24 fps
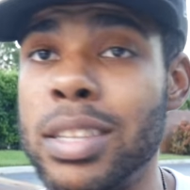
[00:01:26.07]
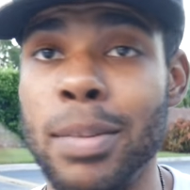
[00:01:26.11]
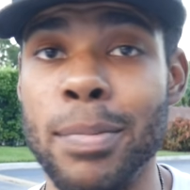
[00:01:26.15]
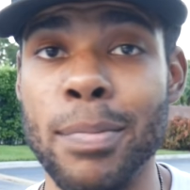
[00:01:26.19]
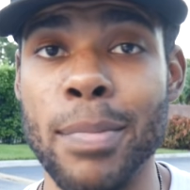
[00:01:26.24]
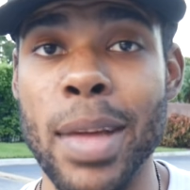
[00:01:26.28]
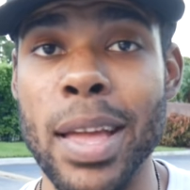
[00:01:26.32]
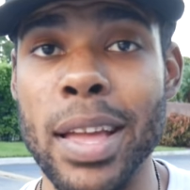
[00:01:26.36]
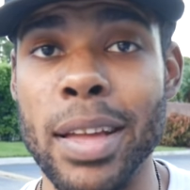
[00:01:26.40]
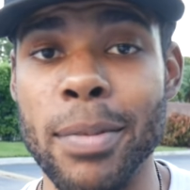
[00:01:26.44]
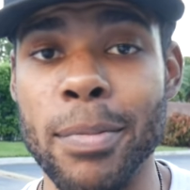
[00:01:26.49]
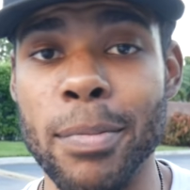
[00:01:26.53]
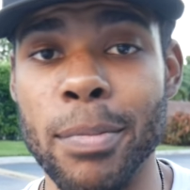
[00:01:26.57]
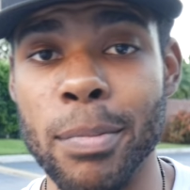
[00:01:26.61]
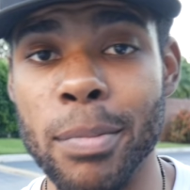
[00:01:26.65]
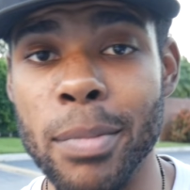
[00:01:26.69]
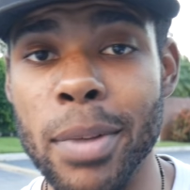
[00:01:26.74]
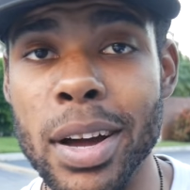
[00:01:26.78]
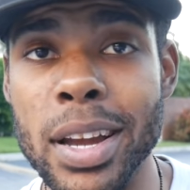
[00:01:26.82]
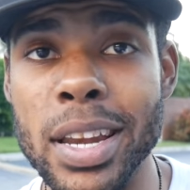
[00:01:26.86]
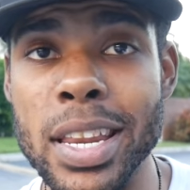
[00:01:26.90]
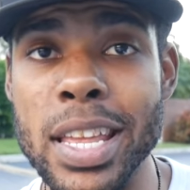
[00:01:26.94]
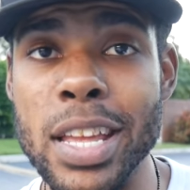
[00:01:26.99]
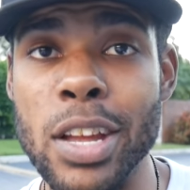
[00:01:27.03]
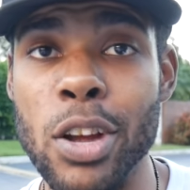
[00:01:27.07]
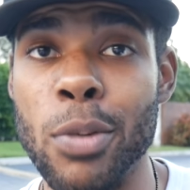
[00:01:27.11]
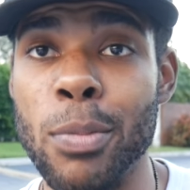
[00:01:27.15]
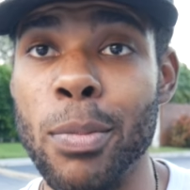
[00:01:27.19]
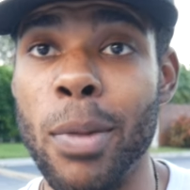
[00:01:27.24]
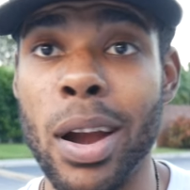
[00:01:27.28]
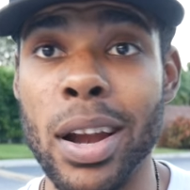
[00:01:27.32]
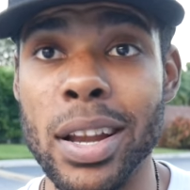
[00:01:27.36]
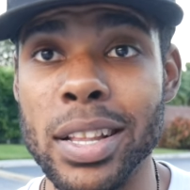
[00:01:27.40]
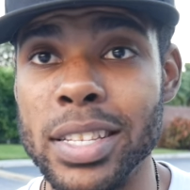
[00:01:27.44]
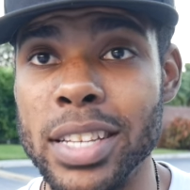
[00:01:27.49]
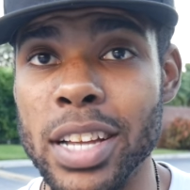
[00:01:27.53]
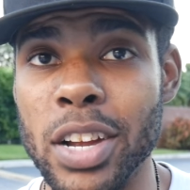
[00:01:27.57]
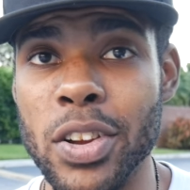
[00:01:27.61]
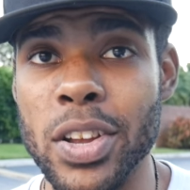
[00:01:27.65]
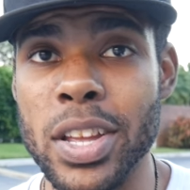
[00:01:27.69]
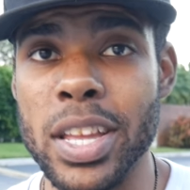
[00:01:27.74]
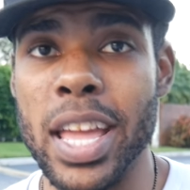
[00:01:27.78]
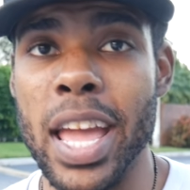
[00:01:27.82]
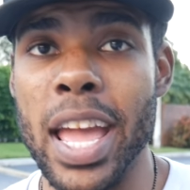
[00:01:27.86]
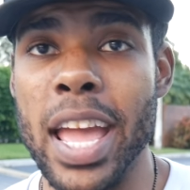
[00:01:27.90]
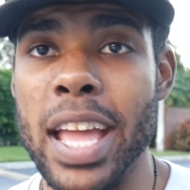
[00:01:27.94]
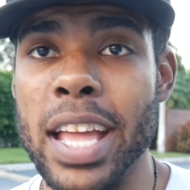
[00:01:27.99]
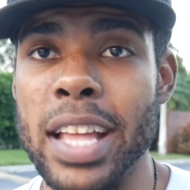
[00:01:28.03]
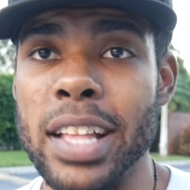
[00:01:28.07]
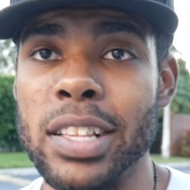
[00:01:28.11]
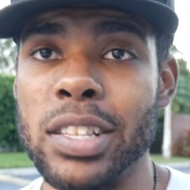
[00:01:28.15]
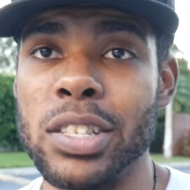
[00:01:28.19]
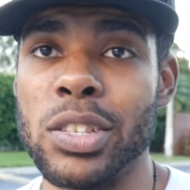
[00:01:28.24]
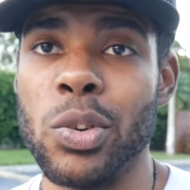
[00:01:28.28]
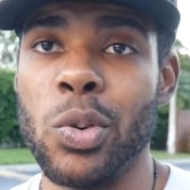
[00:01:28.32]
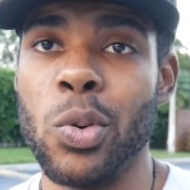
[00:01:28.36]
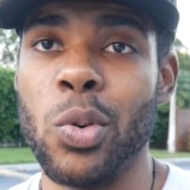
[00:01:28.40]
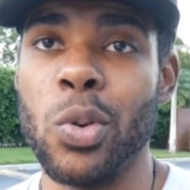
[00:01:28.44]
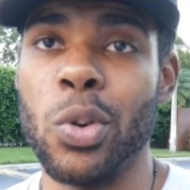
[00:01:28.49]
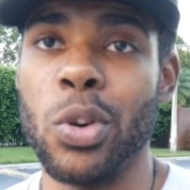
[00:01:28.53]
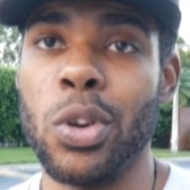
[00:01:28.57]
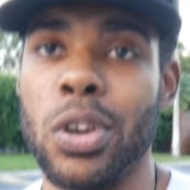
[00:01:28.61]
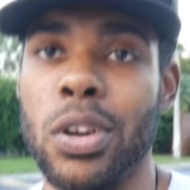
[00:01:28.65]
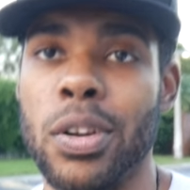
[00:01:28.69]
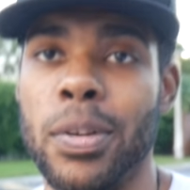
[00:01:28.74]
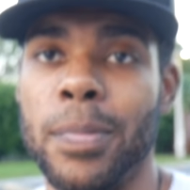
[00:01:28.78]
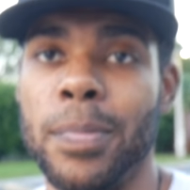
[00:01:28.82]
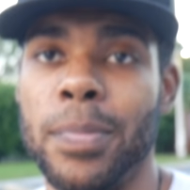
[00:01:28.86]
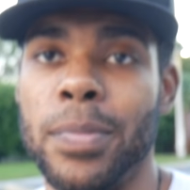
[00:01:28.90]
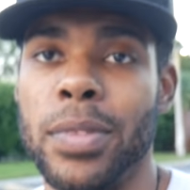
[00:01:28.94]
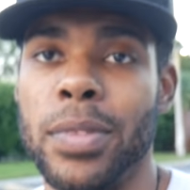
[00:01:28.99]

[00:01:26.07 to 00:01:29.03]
make money or monetary gains or